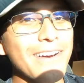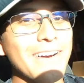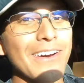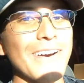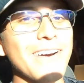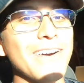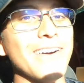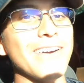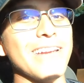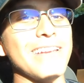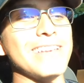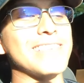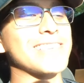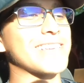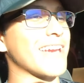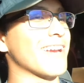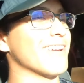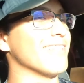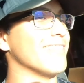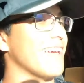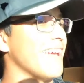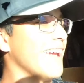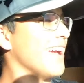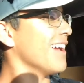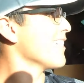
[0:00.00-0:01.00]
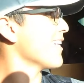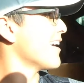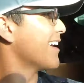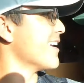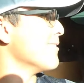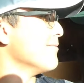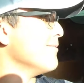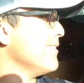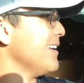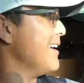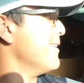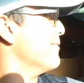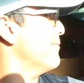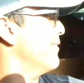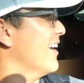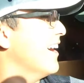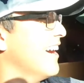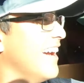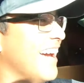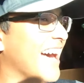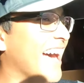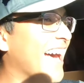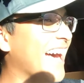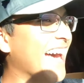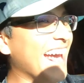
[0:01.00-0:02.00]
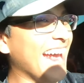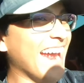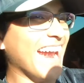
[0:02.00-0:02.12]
Oh, he scared the hell out of me, but